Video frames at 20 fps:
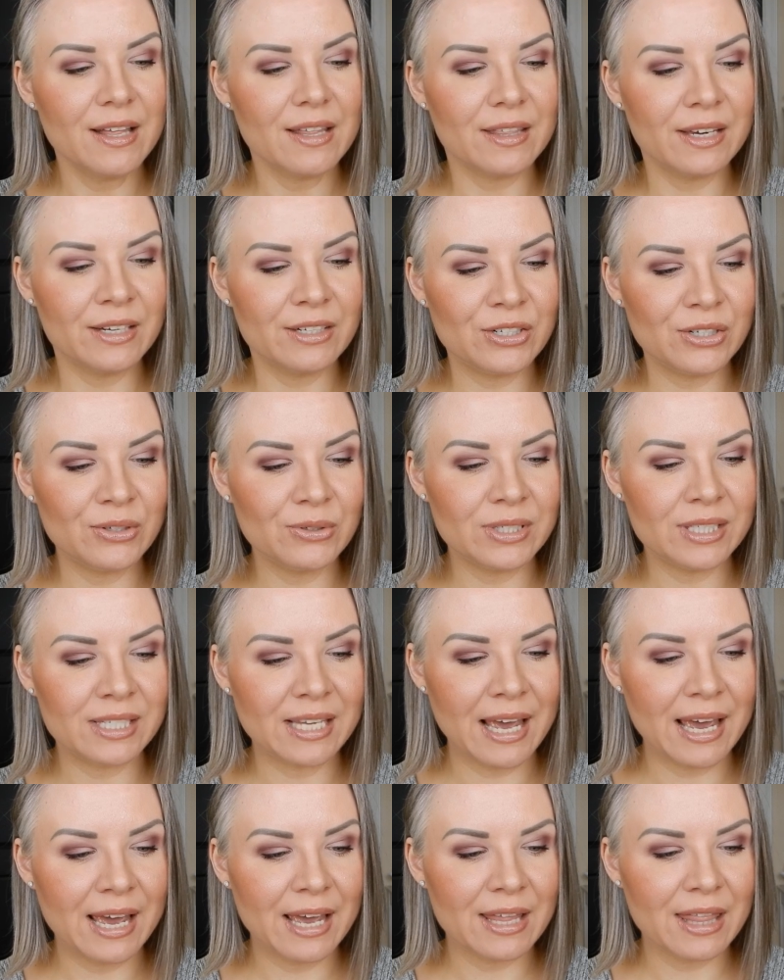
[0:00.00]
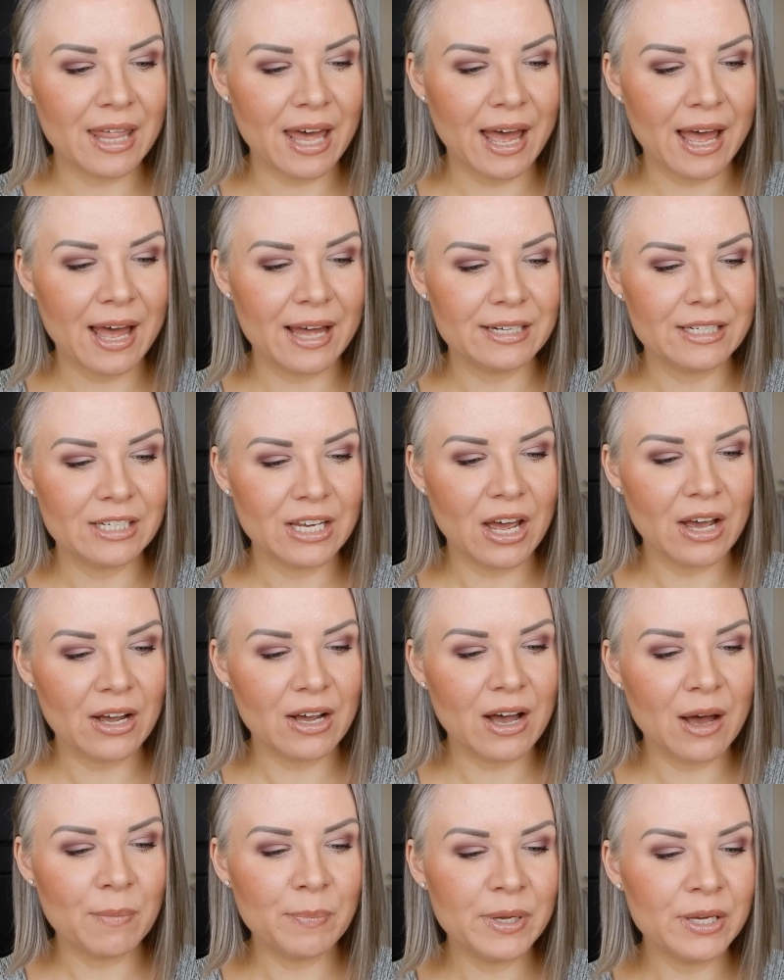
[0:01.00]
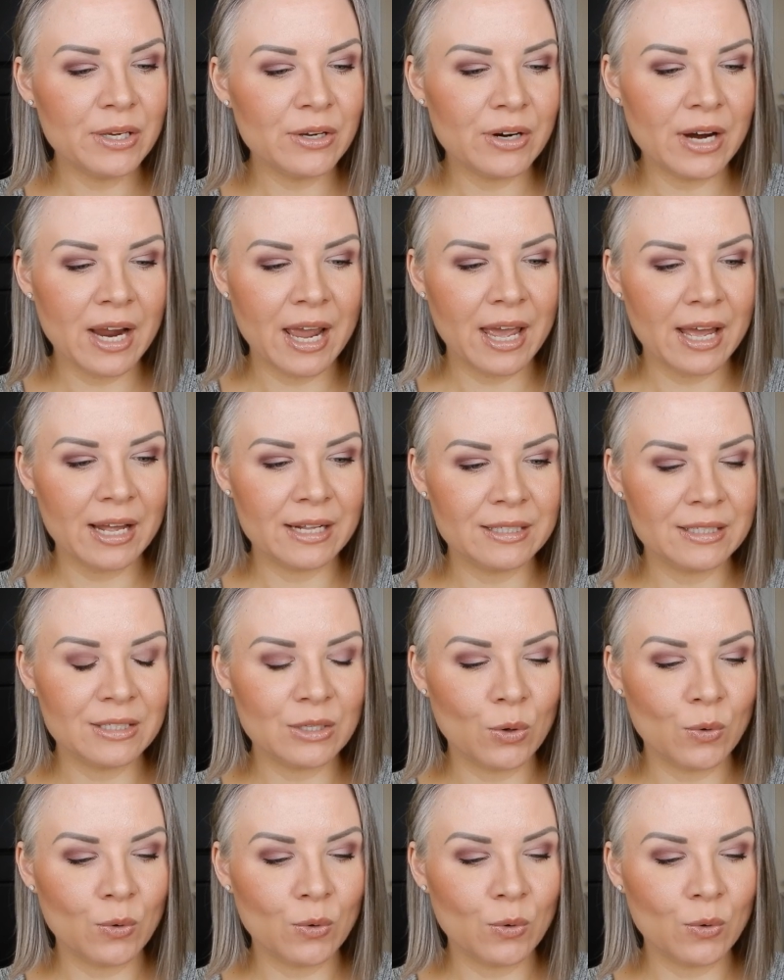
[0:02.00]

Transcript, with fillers: They do say that cupping your hands